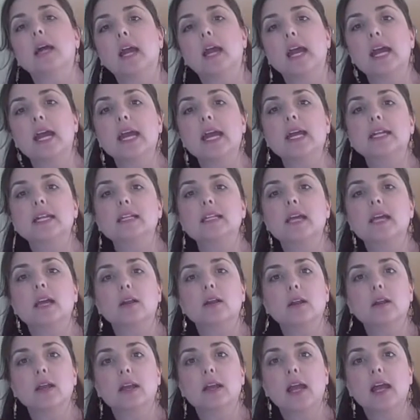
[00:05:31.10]
and
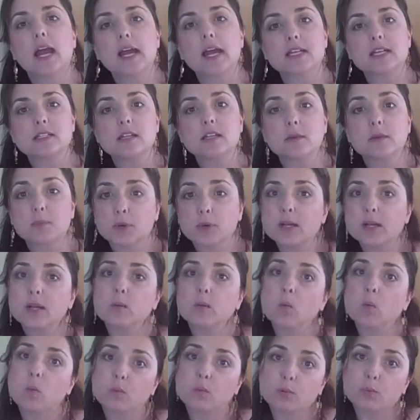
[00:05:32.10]
has a pretty
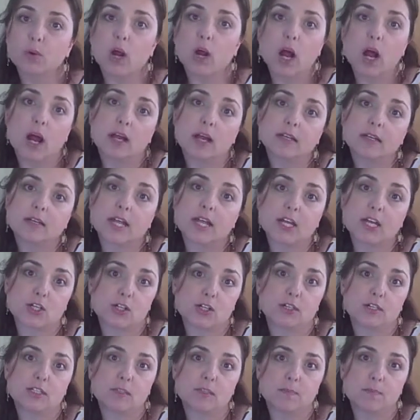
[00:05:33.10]
broad
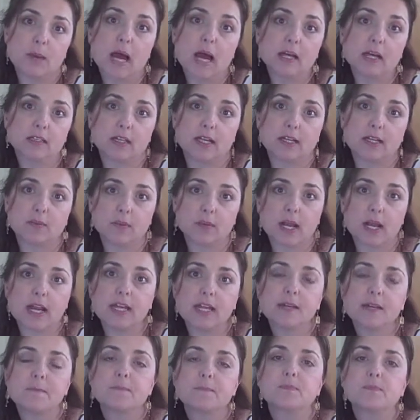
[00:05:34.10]
national spotlight,
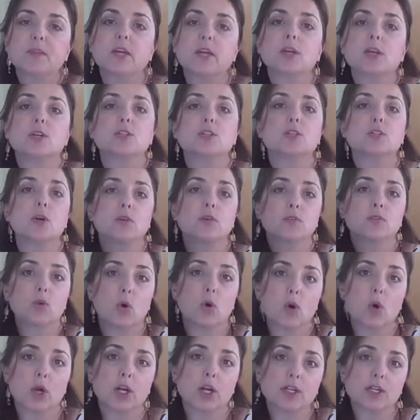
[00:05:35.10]
right? So of
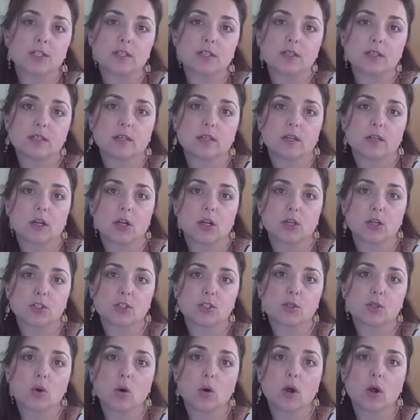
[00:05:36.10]
course, her
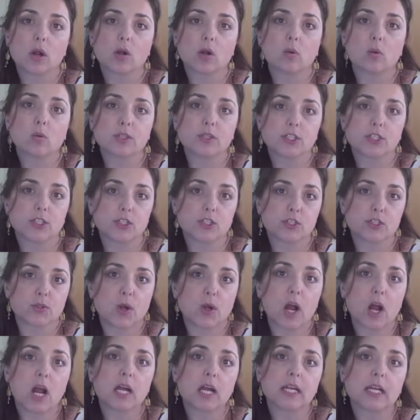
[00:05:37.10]
score was
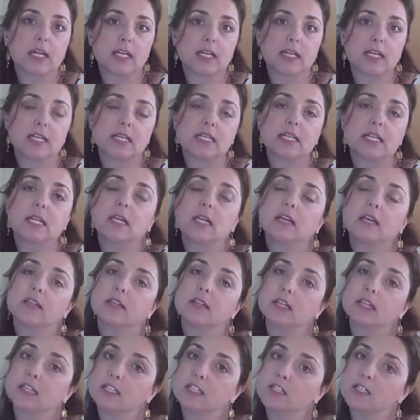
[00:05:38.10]
strong in
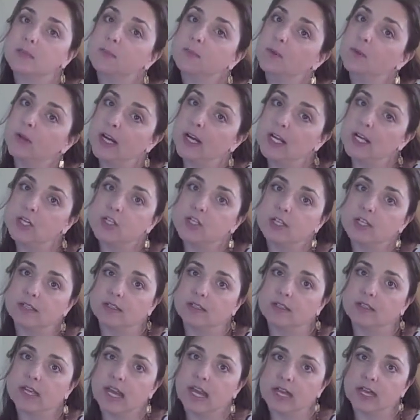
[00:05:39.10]
the inspiration
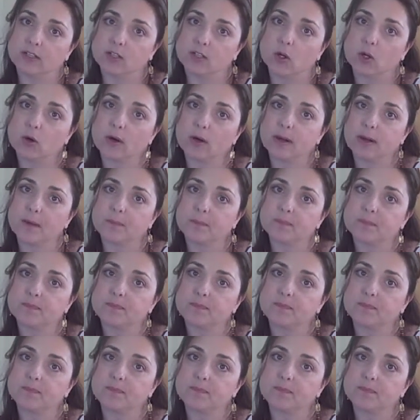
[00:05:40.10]
category.